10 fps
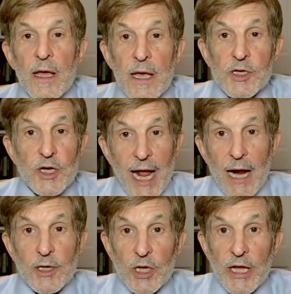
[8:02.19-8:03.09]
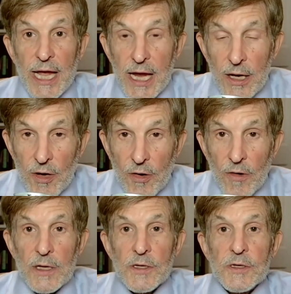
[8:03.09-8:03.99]
he's going to actually
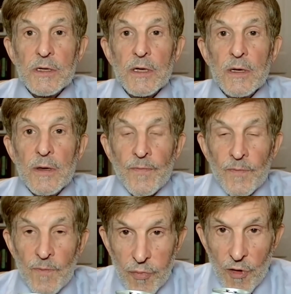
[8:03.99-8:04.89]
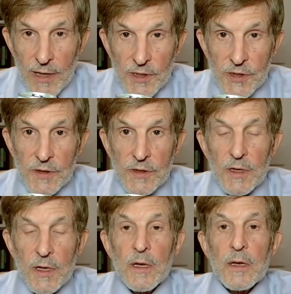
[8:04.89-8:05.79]
increase prices,
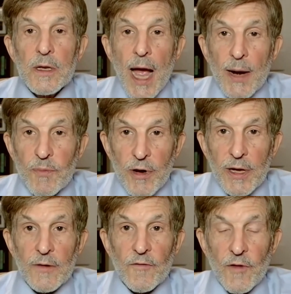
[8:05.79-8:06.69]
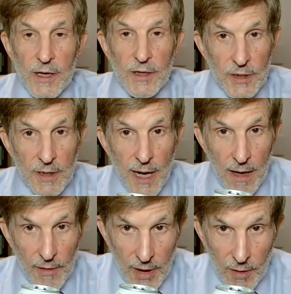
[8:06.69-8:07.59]
not bring inflation
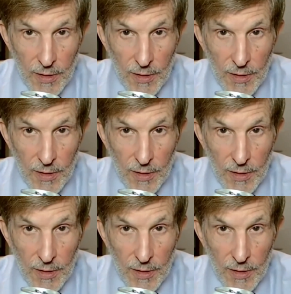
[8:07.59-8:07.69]
down. You know